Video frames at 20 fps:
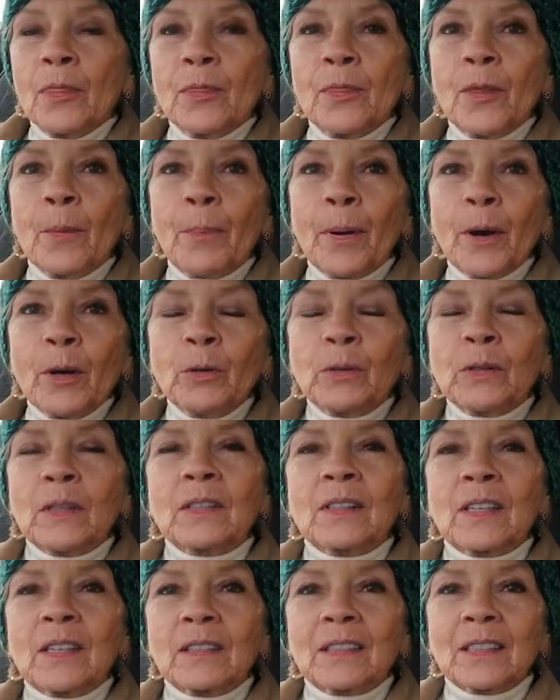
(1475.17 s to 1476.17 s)
The
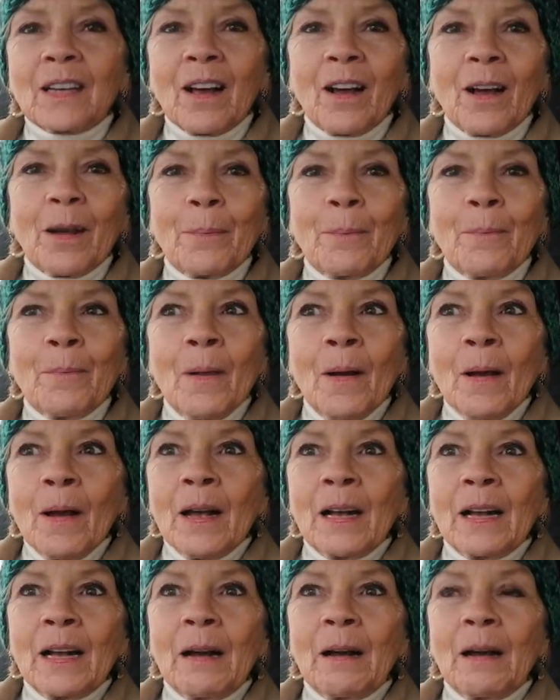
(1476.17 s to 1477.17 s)
poses that I
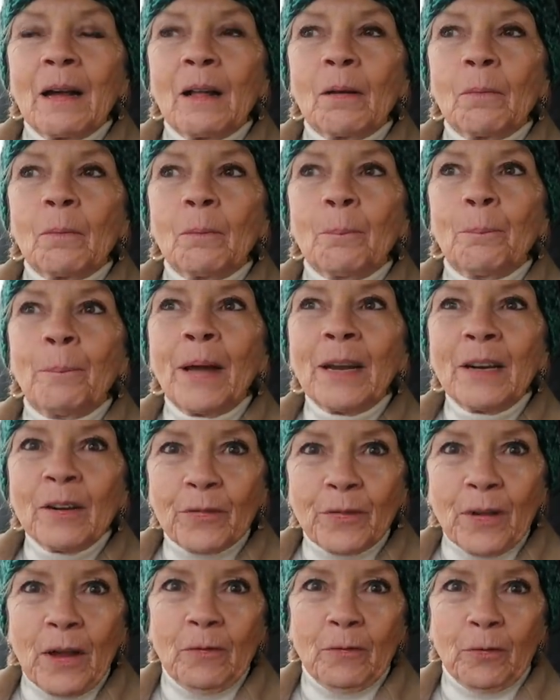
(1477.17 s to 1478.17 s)

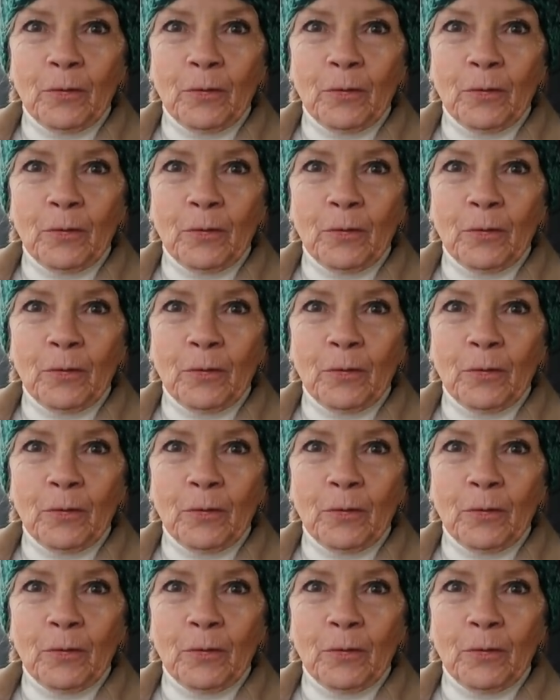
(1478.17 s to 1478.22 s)
benefit